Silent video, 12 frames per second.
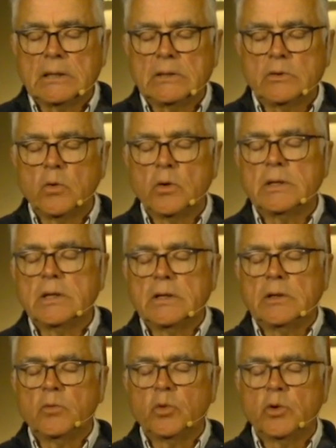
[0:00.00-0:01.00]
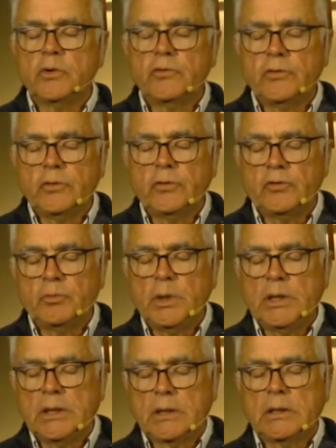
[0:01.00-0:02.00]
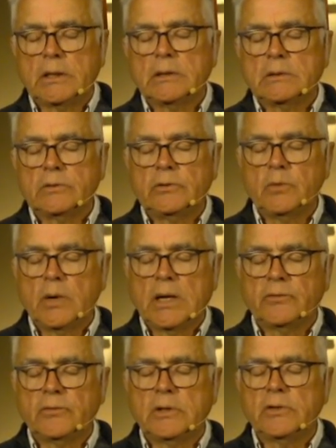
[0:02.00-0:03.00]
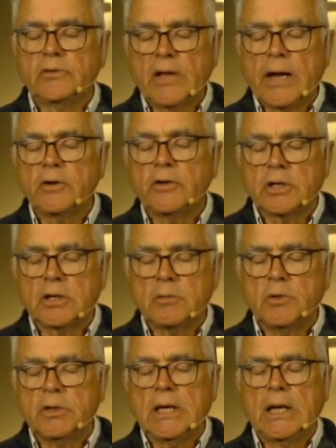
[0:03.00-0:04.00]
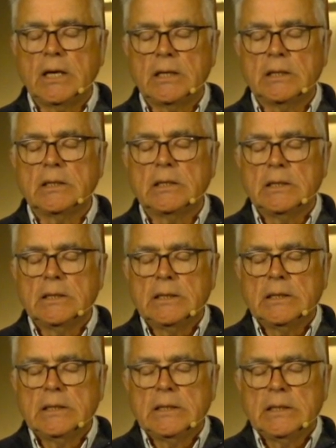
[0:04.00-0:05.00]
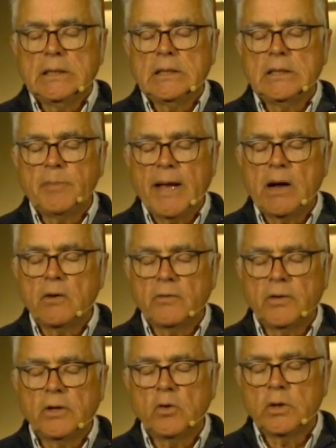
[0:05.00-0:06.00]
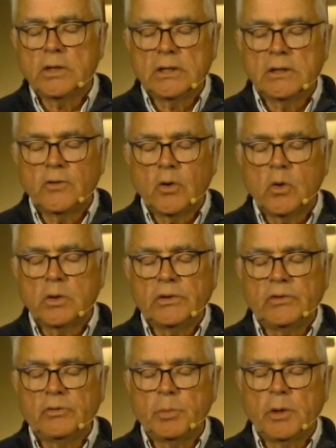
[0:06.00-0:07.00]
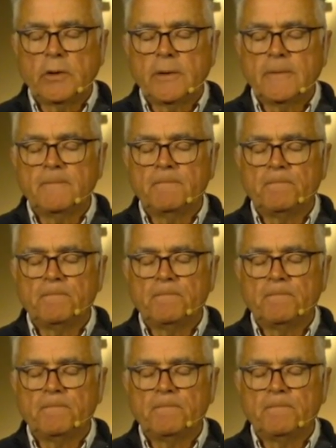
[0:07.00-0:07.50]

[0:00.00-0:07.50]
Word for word: Lord, the words you speak to us, the desire to communicate in the power of the anointing of your Holy Spirit.